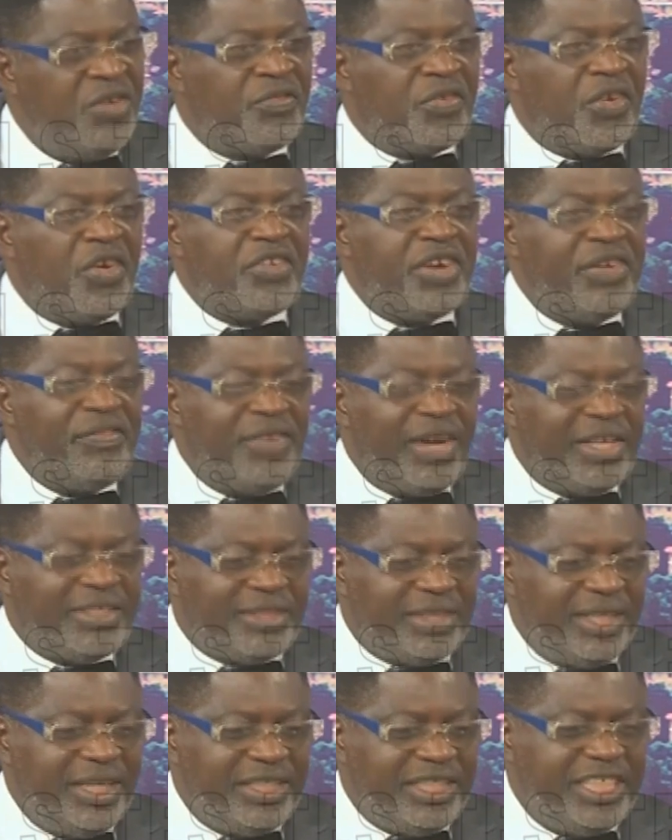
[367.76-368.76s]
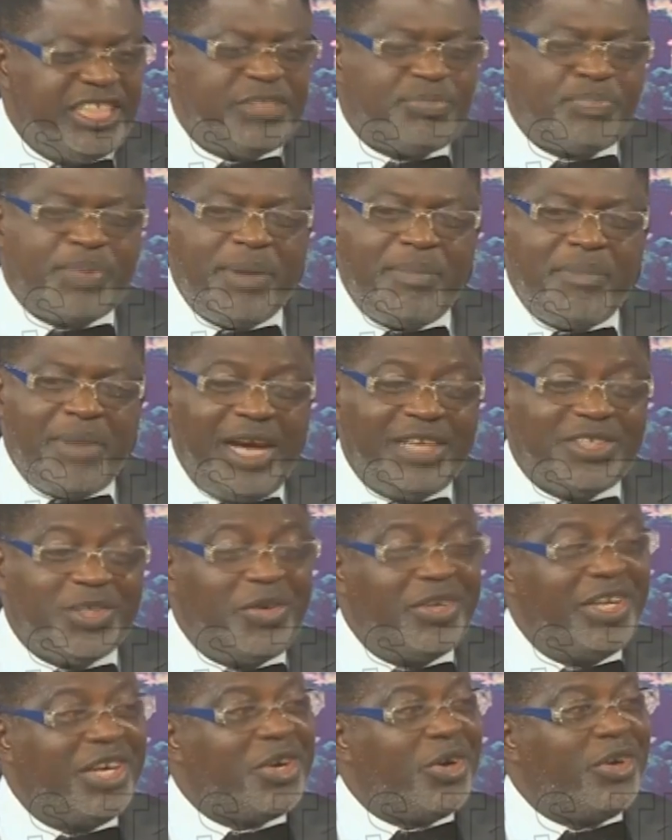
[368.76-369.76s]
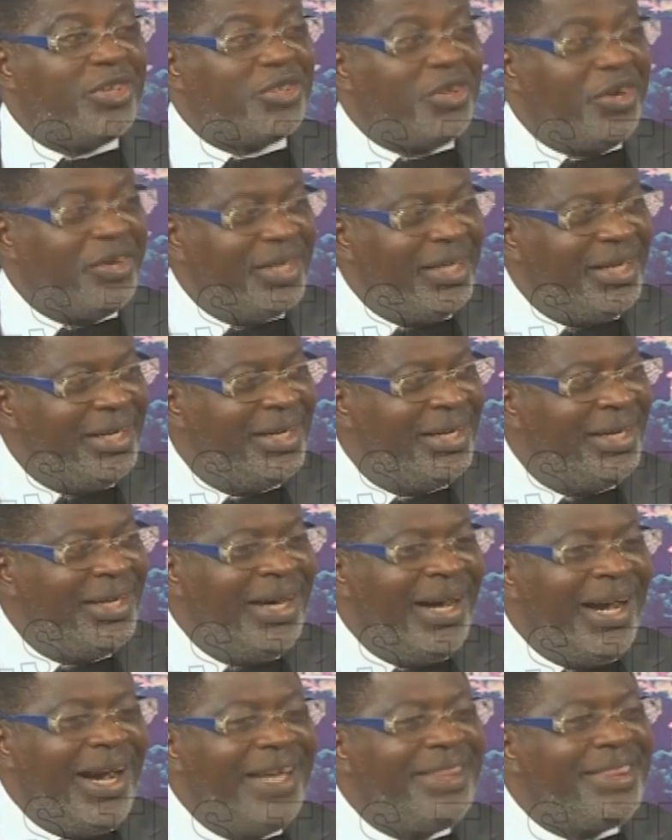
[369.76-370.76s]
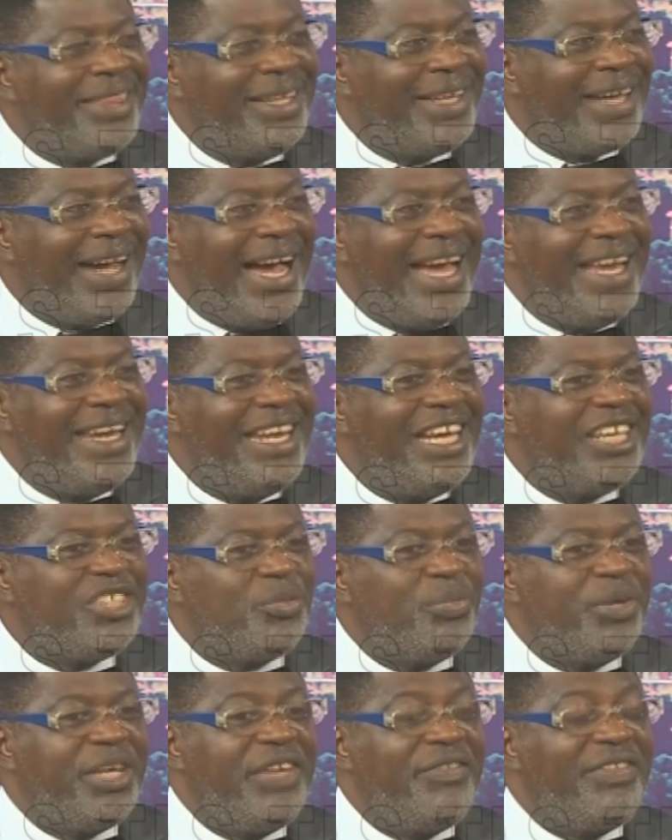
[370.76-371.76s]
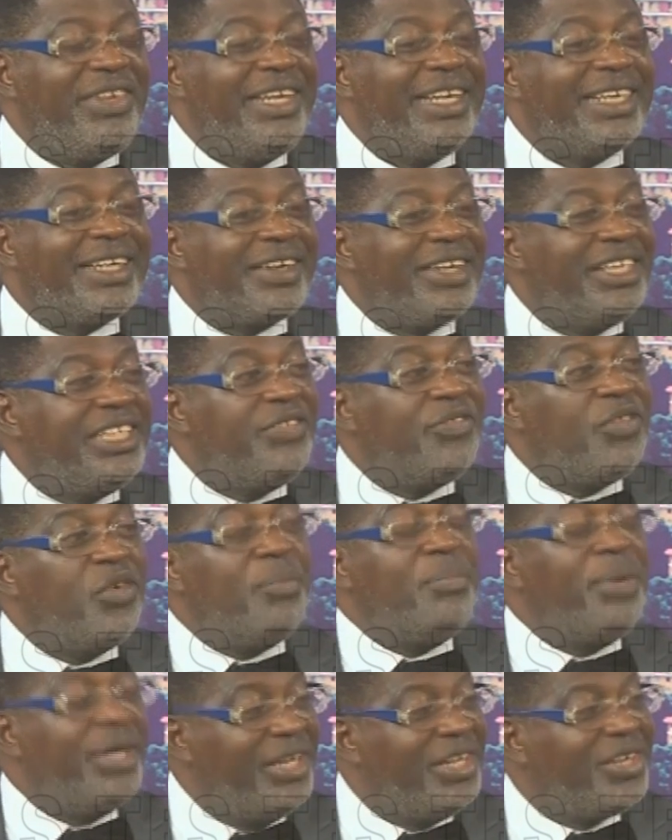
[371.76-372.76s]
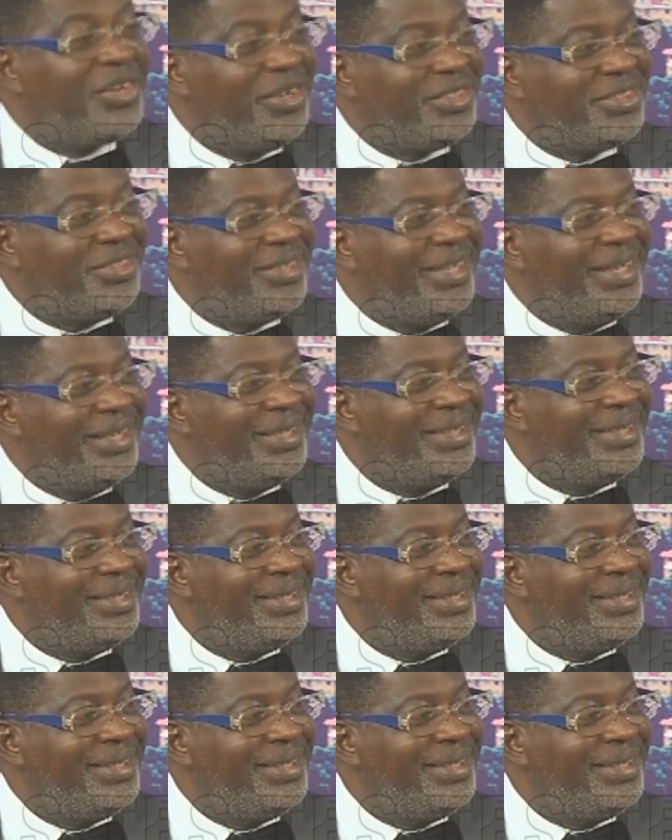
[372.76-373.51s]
from Rivers State is premised on a court order, I think I N E C should be given the credit for obeying the court order.